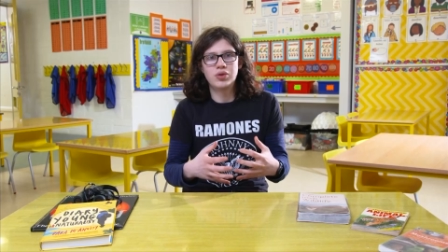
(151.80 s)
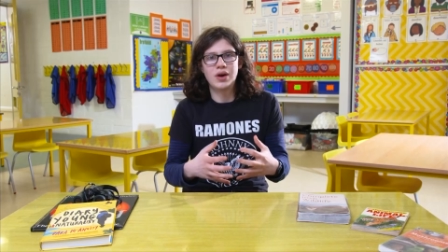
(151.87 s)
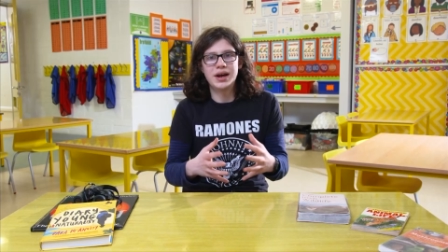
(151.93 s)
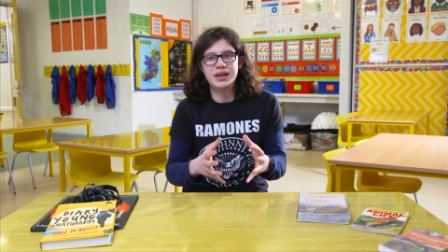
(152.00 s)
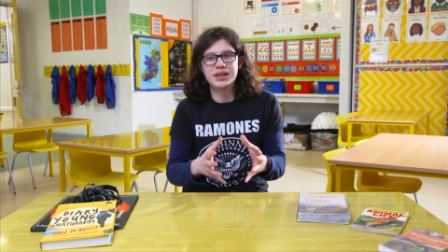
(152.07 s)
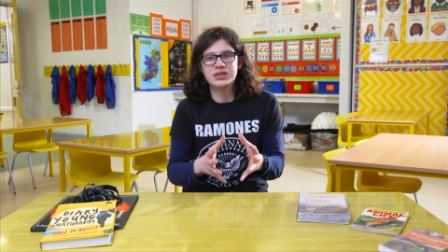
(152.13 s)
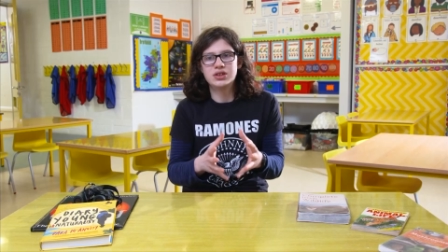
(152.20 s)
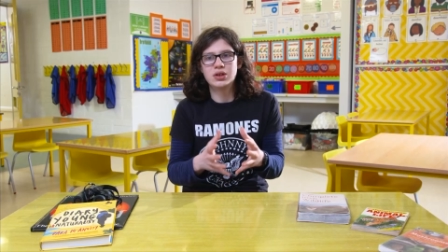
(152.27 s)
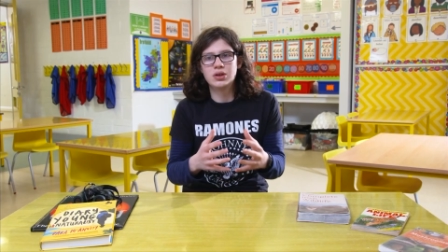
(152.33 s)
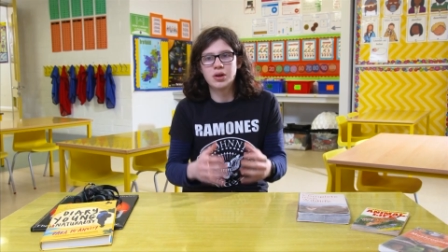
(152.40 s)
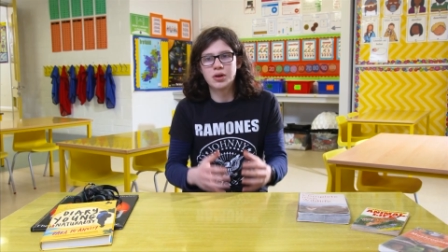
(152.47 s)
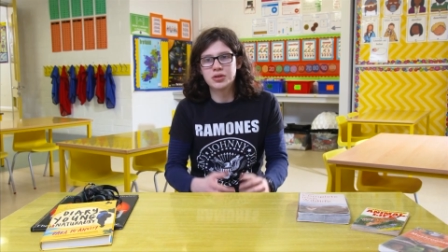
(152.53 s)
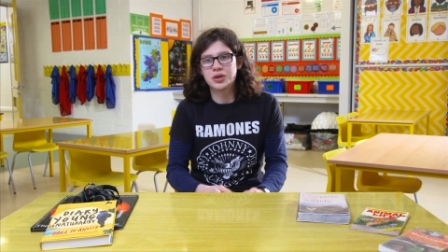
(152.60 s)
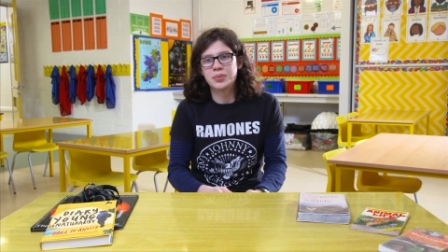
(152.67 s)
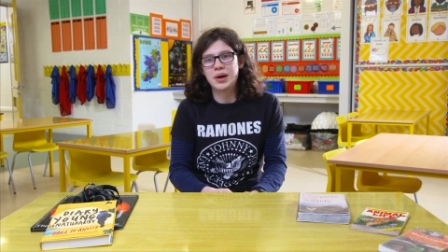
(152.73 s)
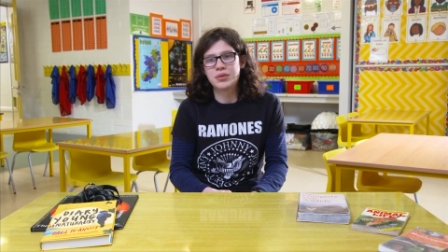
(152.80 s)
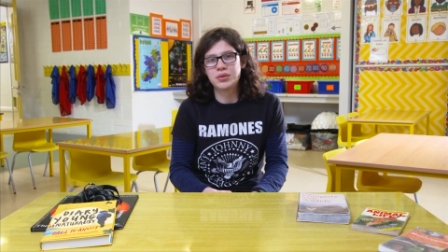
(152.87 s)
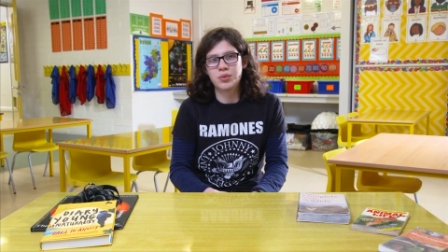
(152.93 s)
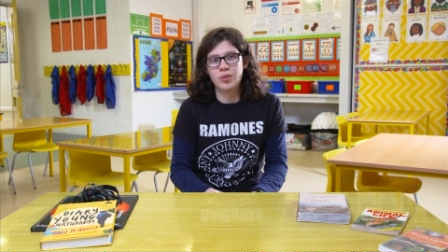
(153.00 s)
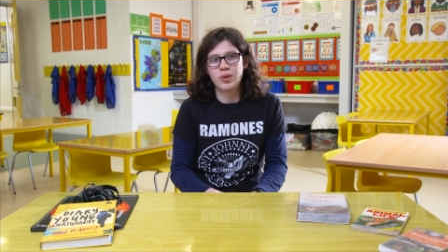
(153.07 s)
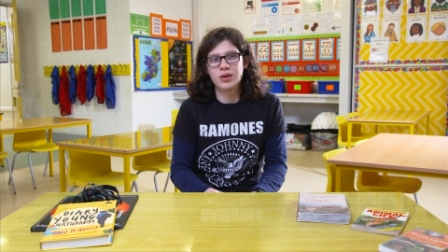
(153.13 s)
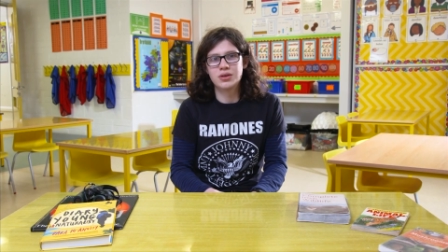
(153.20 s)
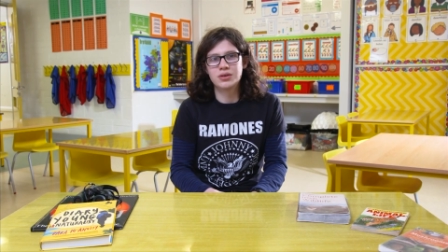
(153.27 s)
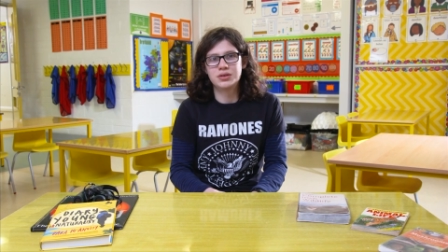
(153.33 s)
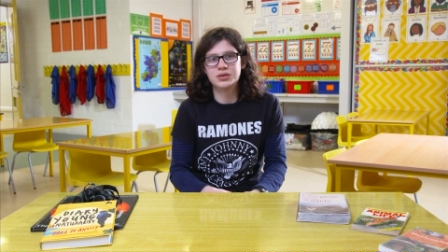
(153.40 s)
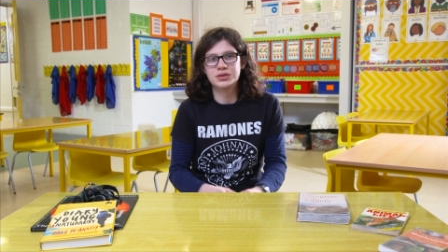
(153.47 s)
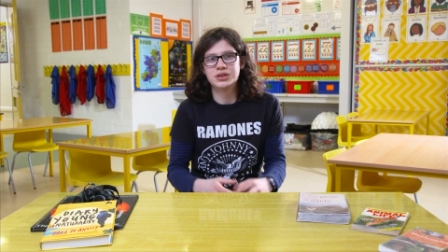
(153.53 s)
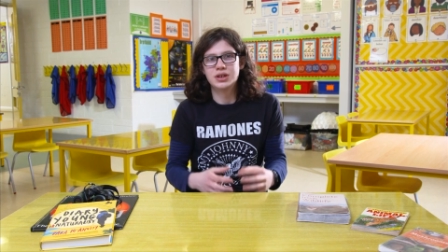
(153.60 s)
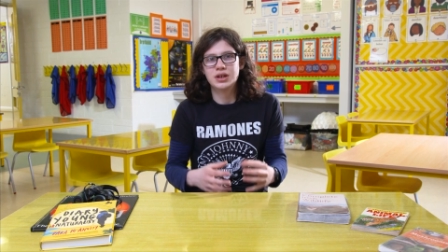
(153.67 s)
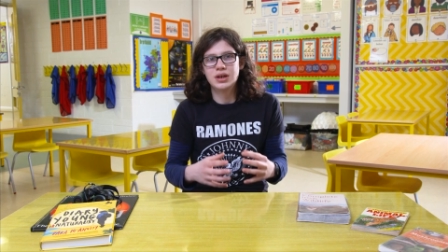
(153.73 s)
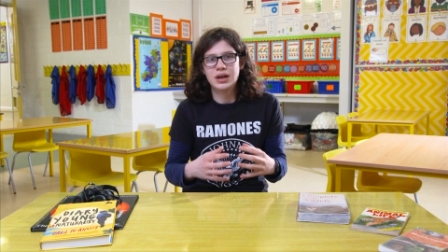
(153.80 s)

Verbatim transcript: trying to learn about the world